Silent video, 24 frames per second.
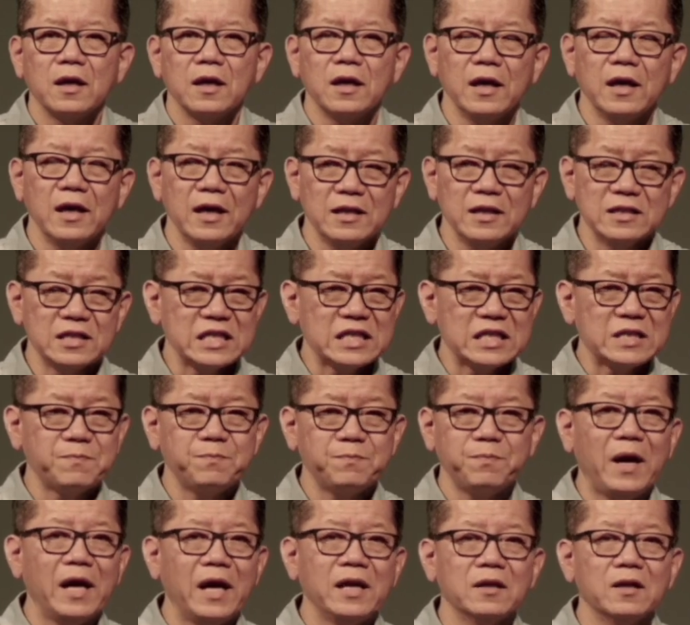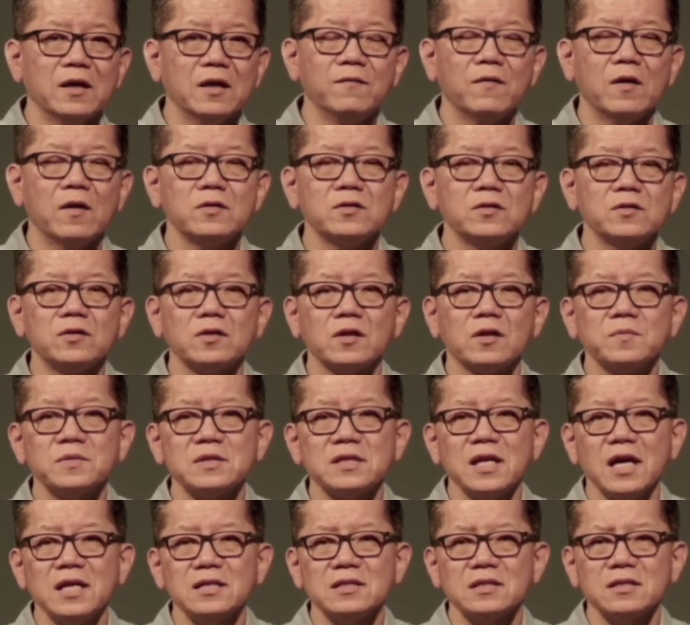in spite of our
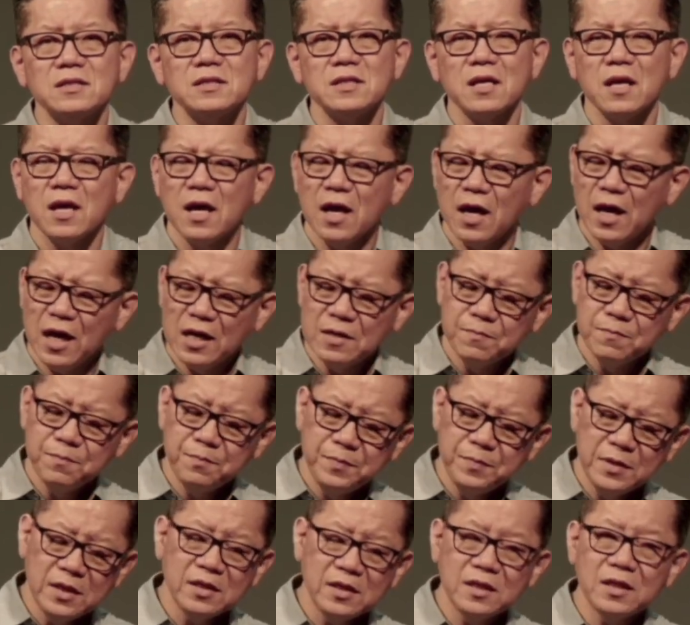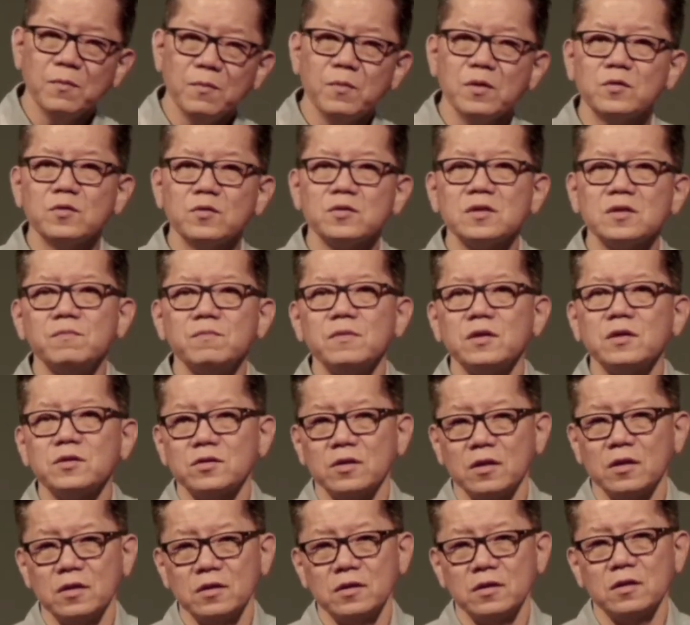circumstances and beat them into
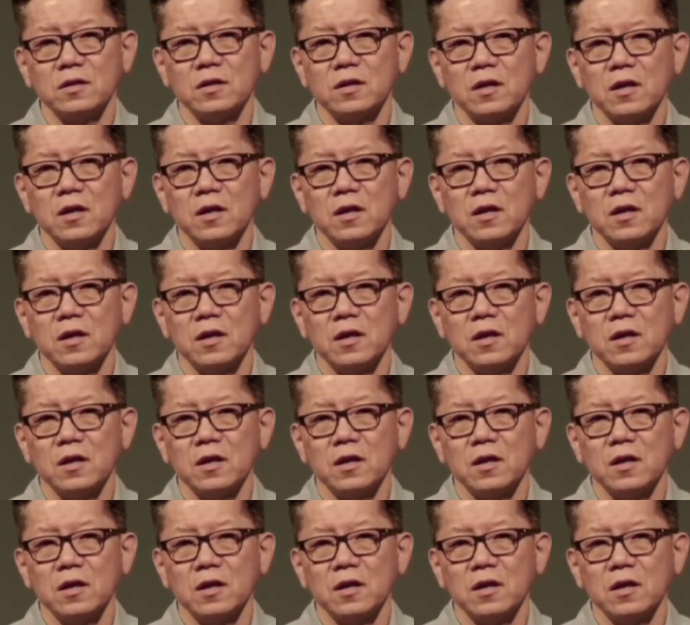submission